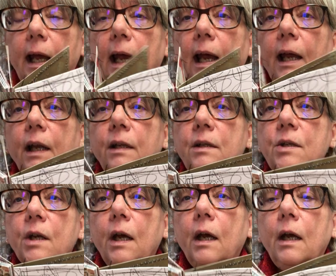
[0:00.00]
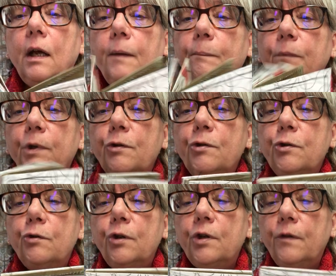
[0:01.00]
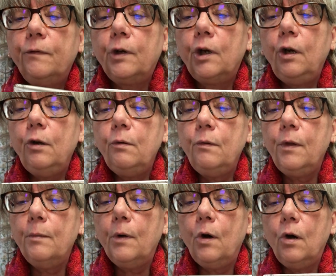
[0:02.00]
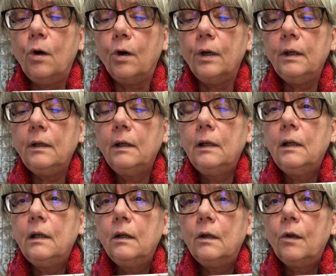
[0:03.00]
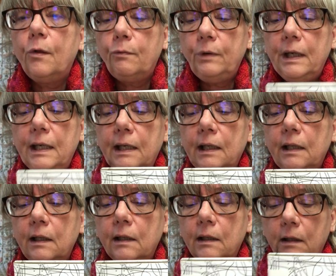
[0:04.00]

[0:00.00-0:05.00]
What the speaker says: And you sort of glue them on 3